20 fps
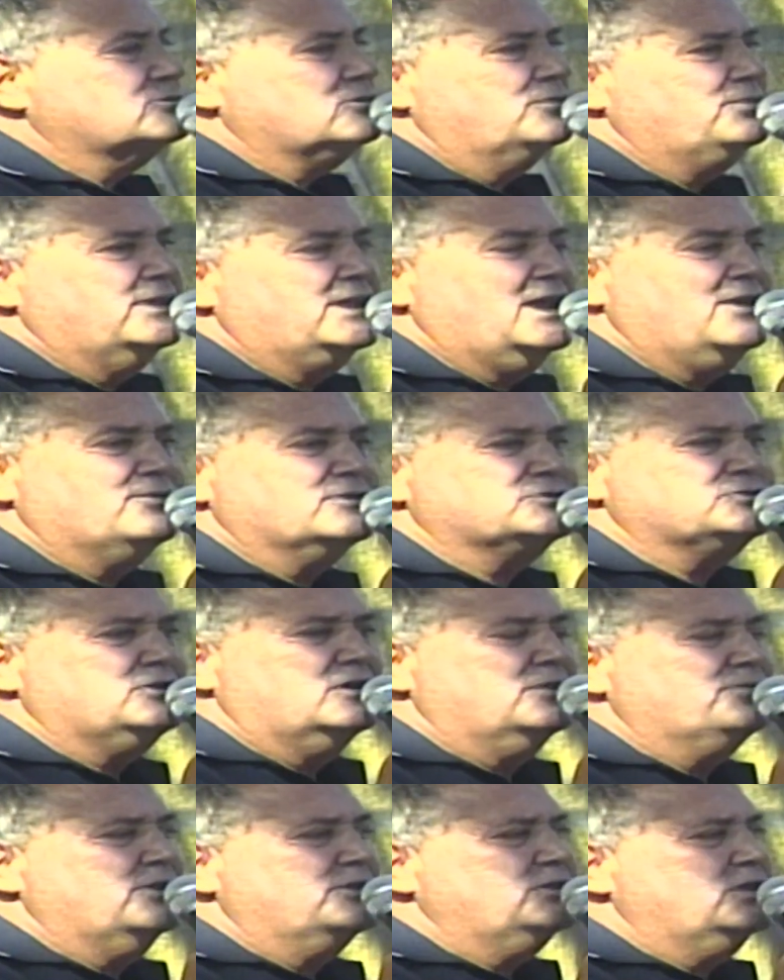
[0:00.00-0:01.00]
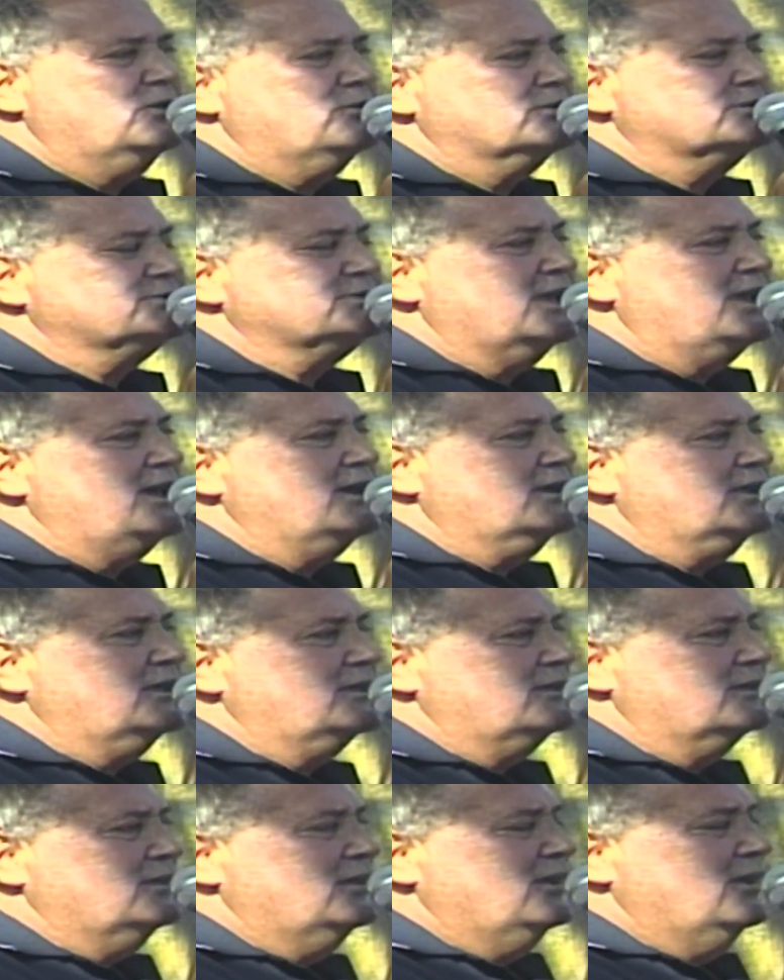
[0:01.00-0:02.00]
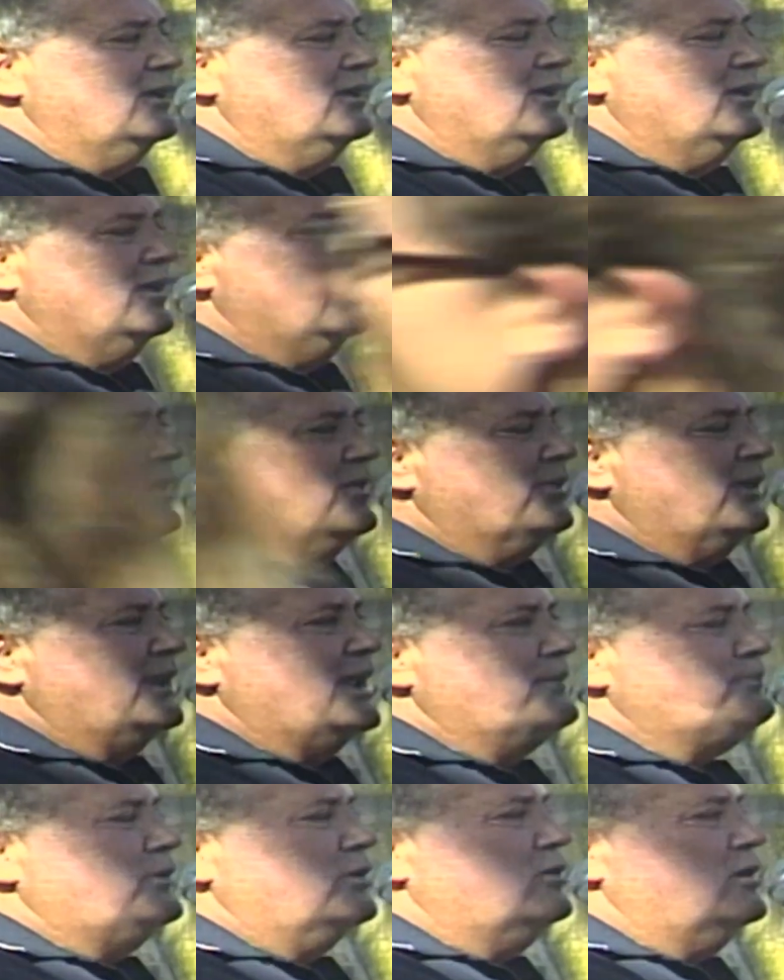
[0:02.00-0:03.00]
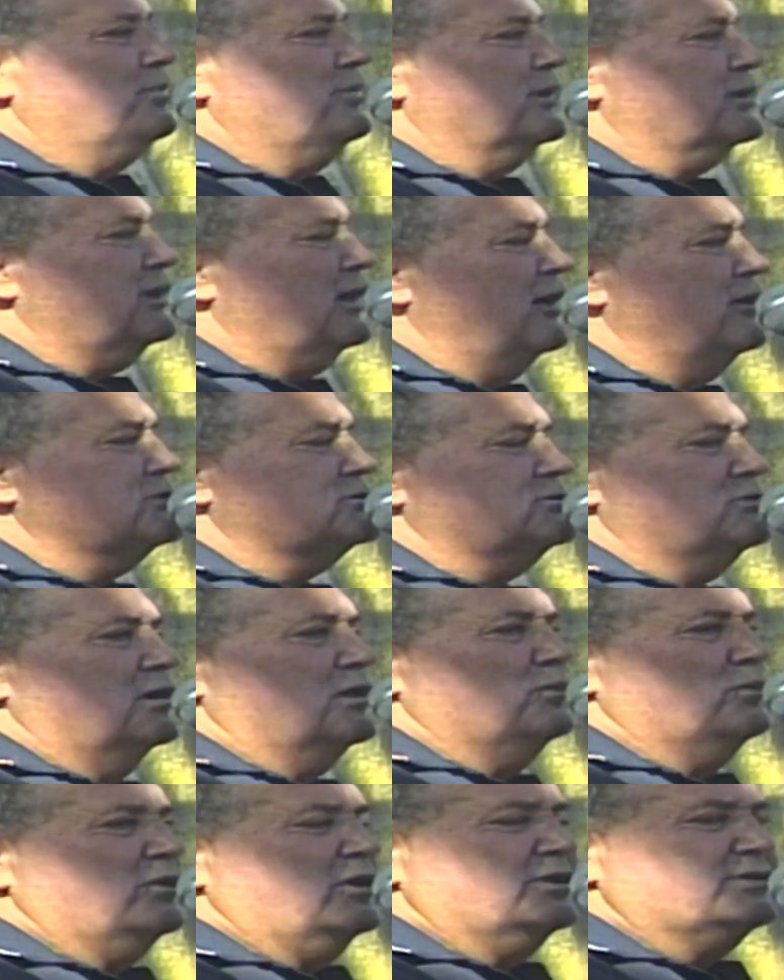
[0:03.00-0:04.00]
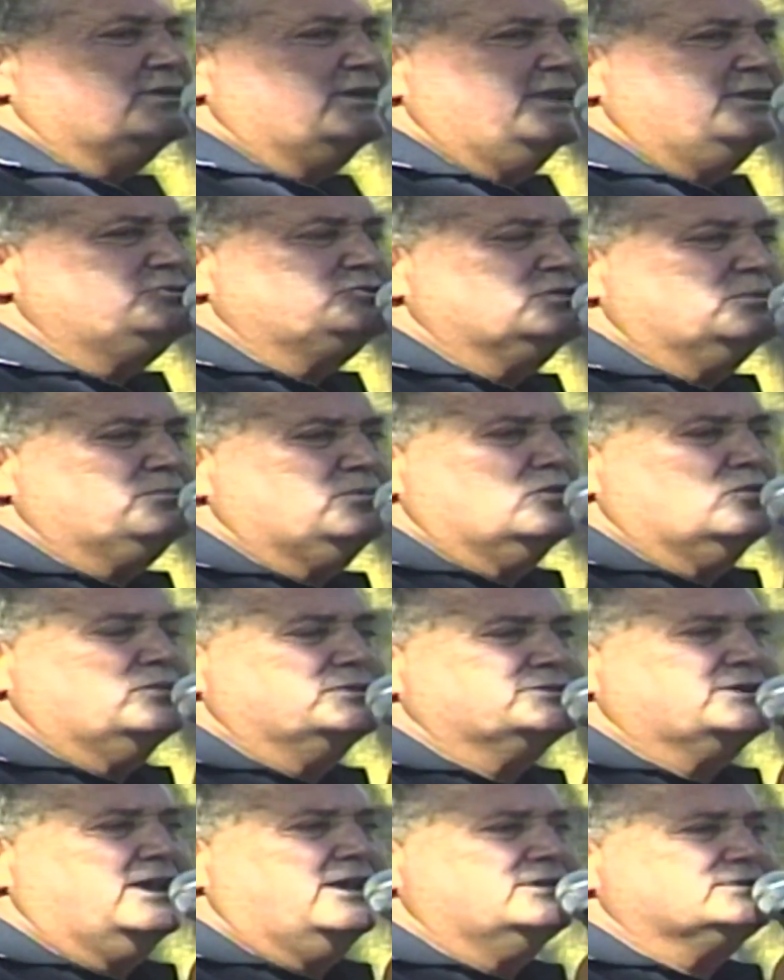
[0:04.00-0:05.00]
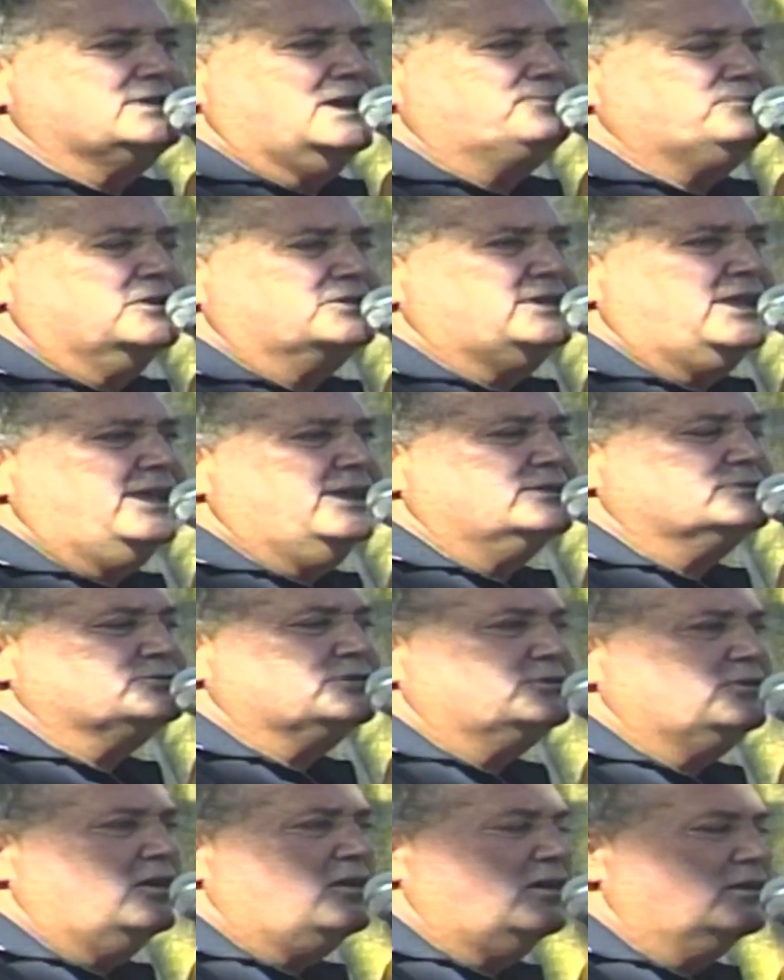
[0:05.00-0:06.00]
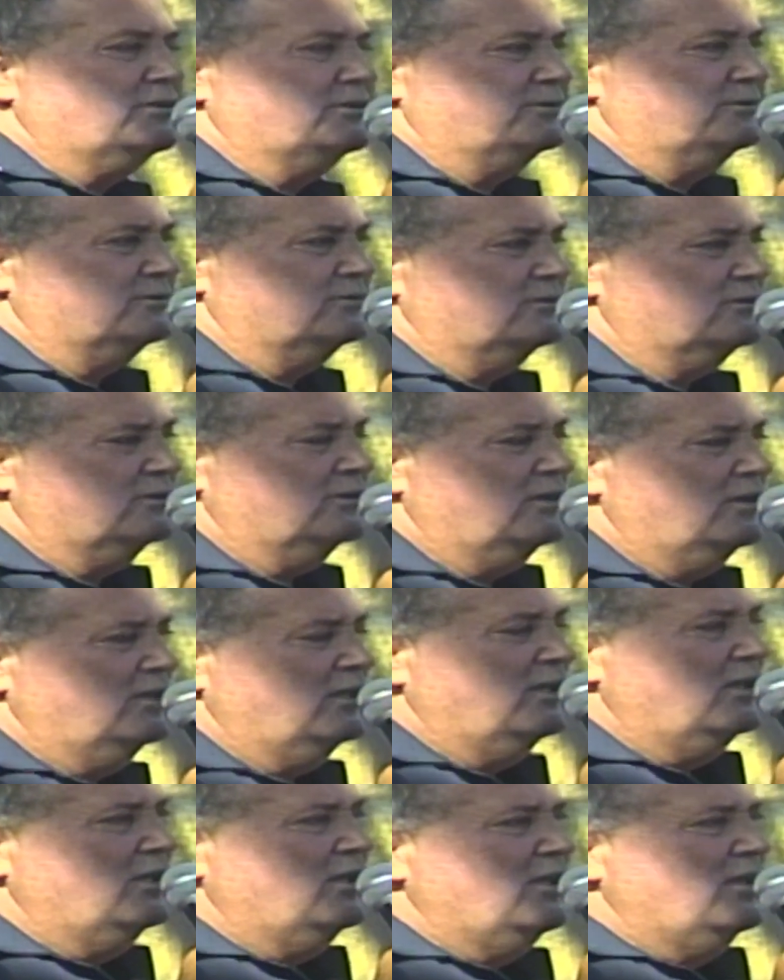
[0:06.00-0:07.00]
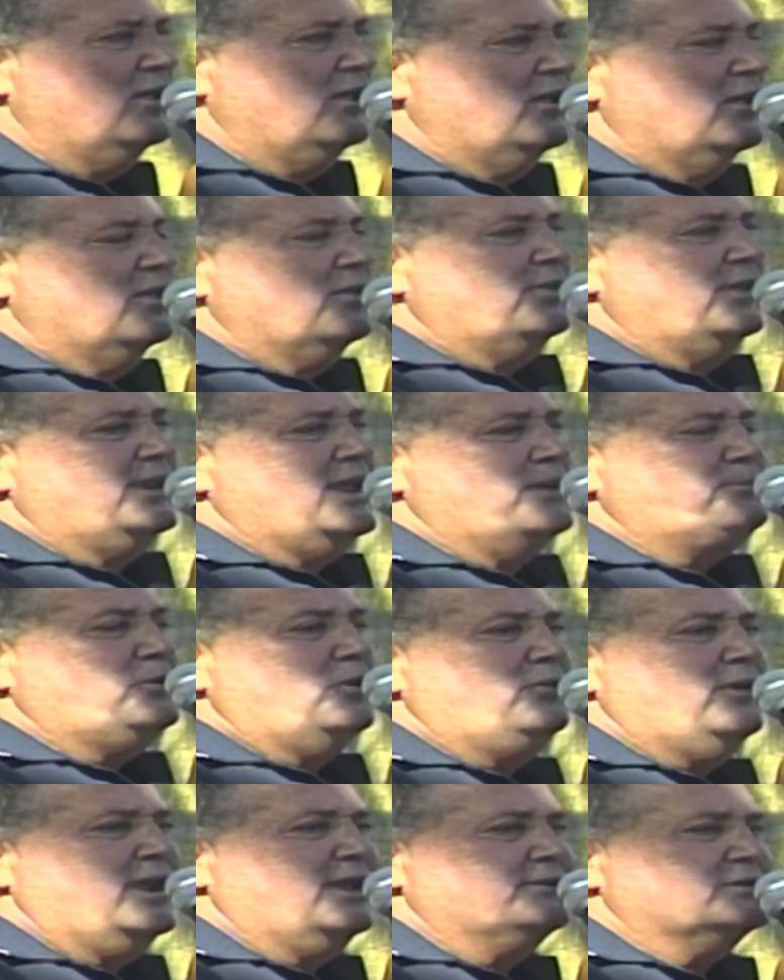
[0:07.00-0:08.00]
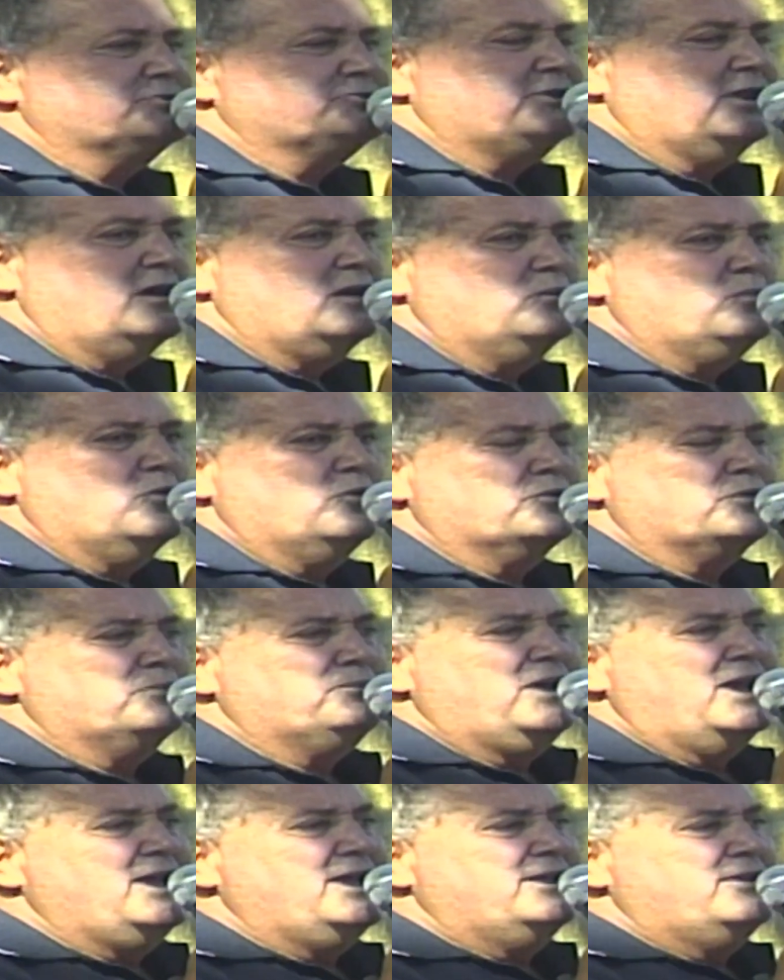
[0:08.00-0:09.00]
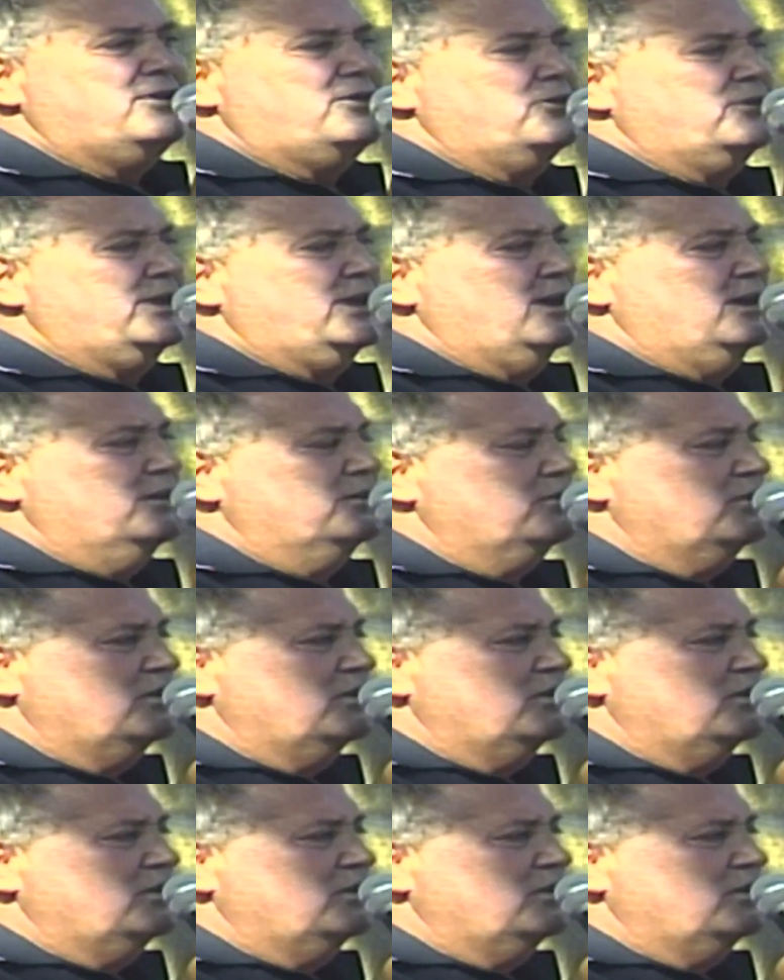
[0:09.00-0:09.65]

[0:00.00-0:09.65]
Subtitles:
on the other side of the Uwasaki. Then up along the coastline, we've got Ninjambul, which goes up to Townsend Island. Then up around the Shoalwater Bay area,